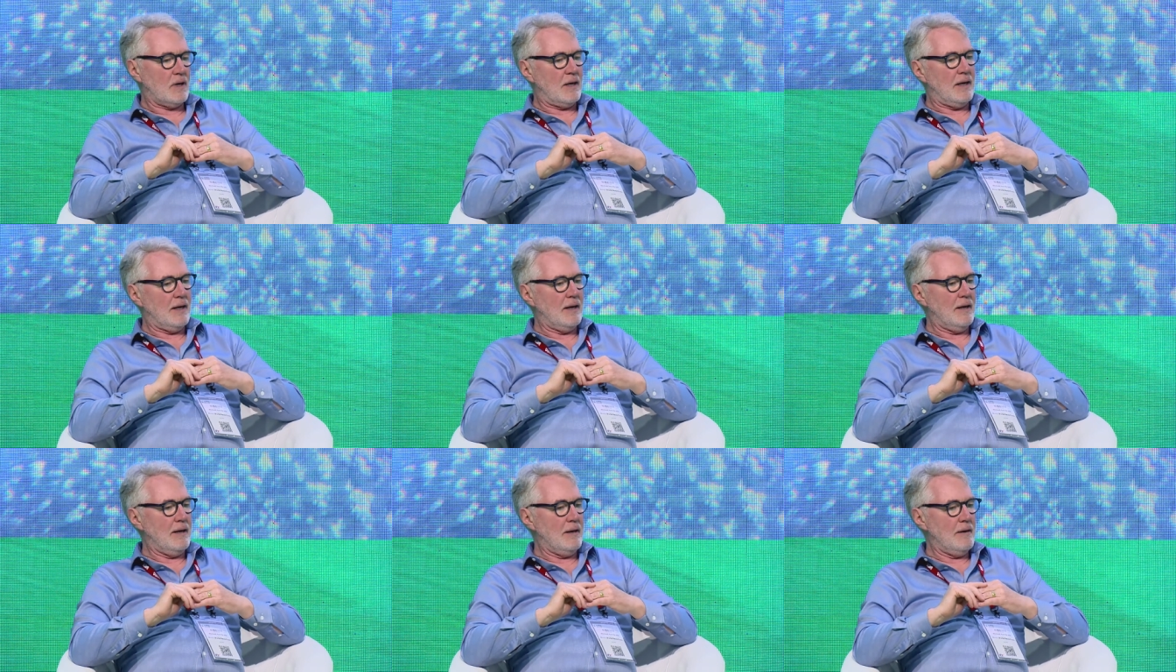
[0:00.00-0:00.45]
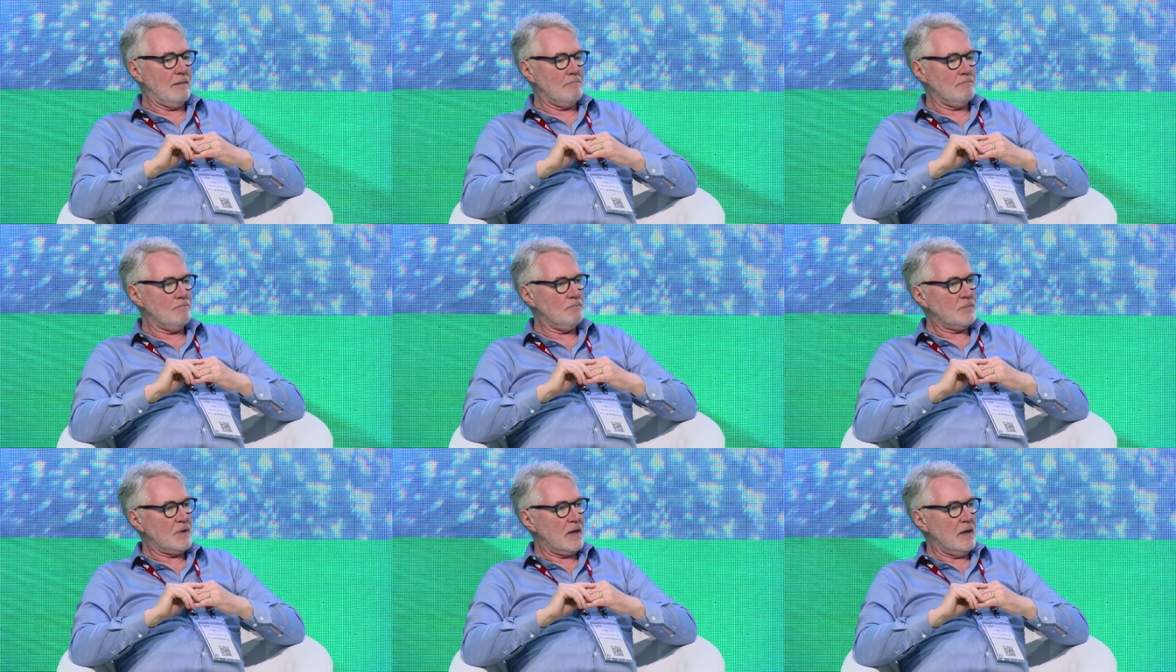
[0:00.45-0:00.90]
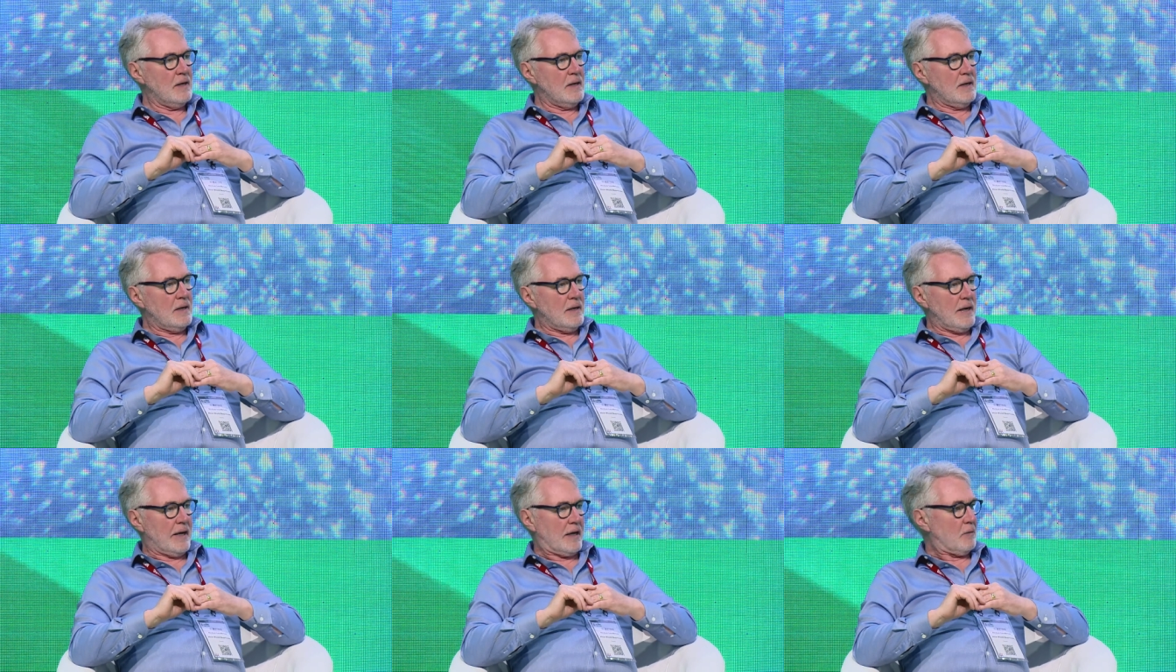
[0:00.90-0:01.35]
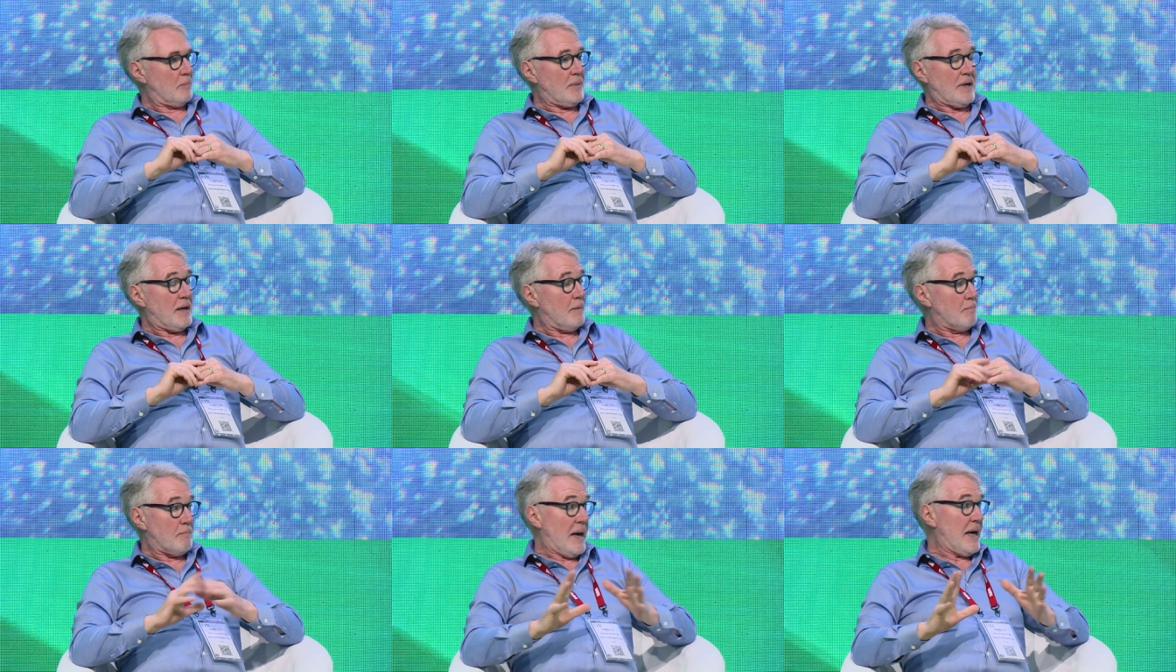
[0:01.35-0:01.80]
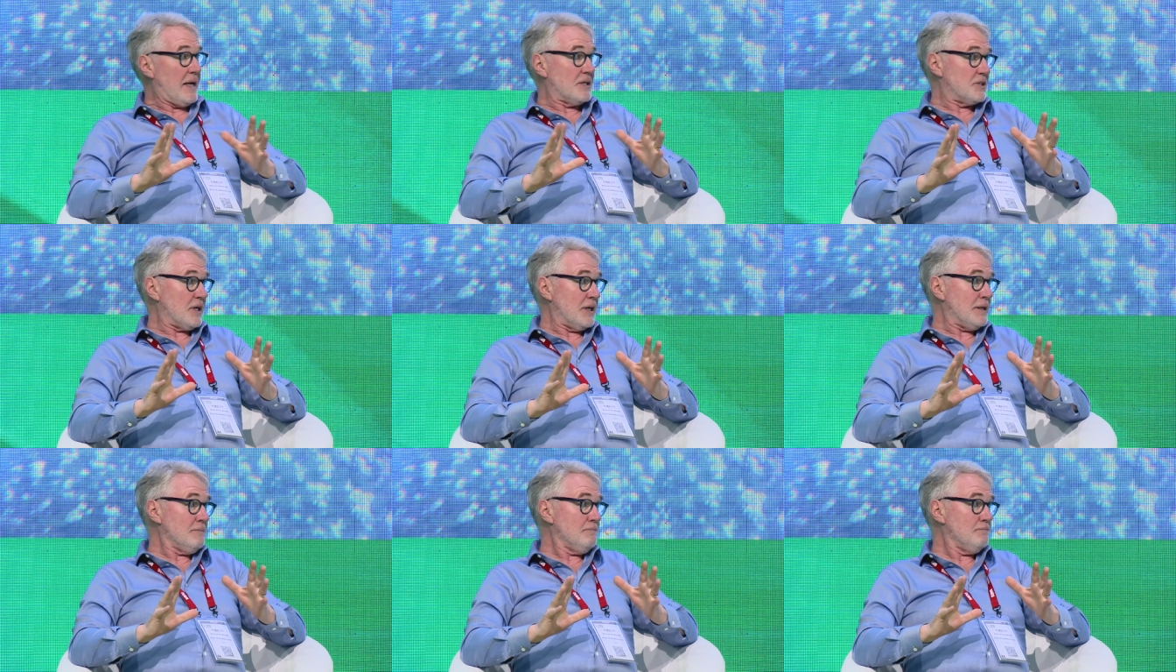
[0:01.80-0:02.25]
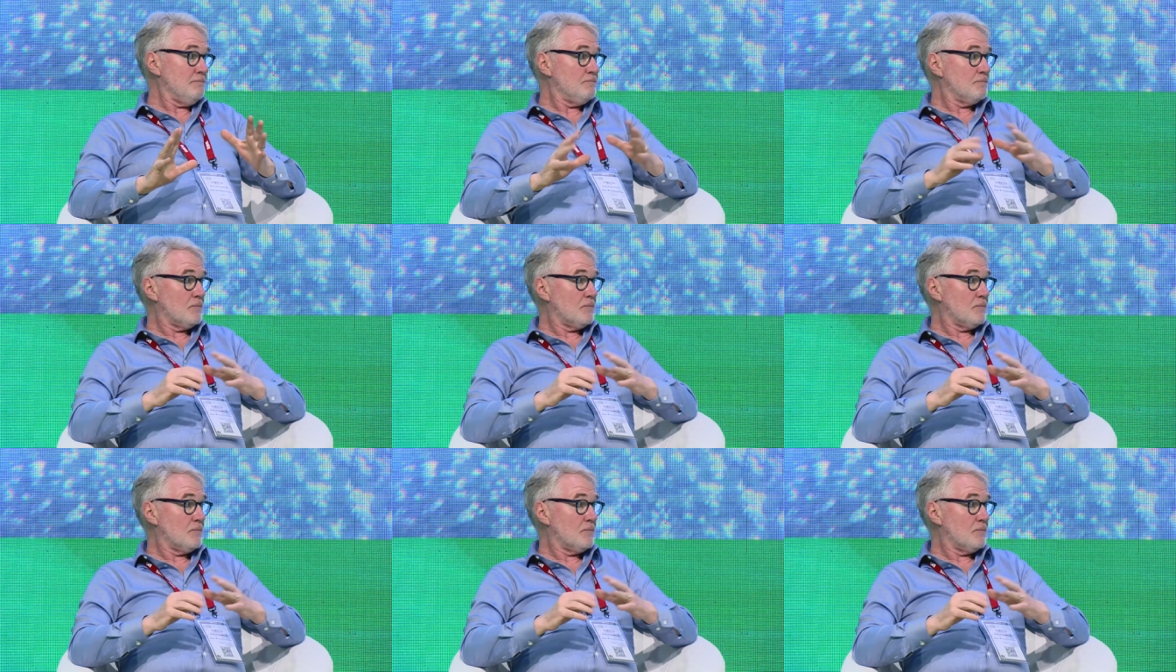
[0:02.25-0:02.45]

Um, it'll be amazing,